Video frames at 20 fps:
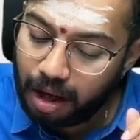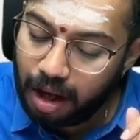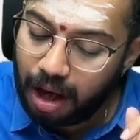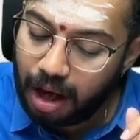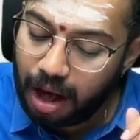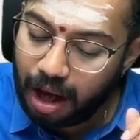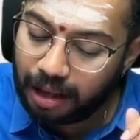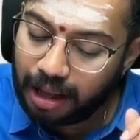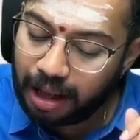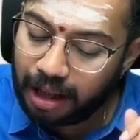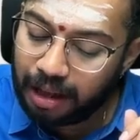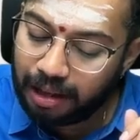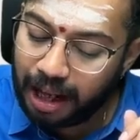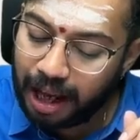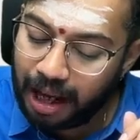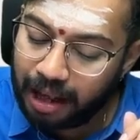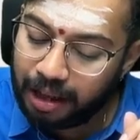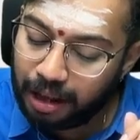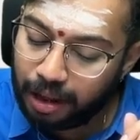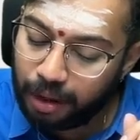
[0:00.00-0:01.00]
other
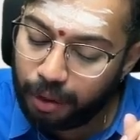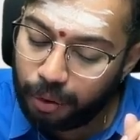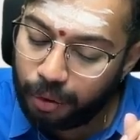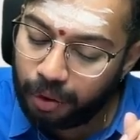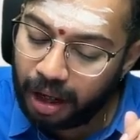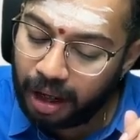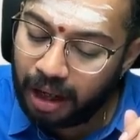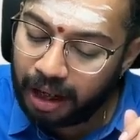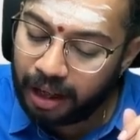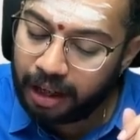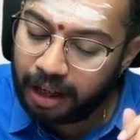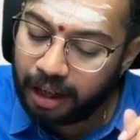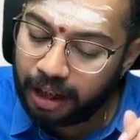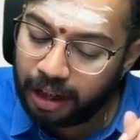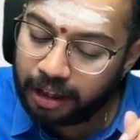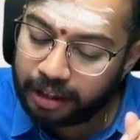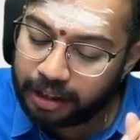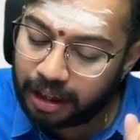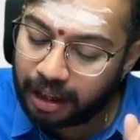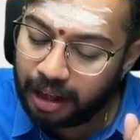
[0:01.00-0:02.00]
than rural
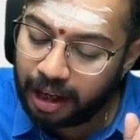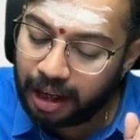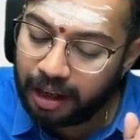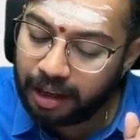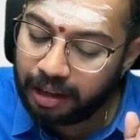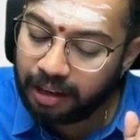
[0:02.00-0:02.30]
agricultural land,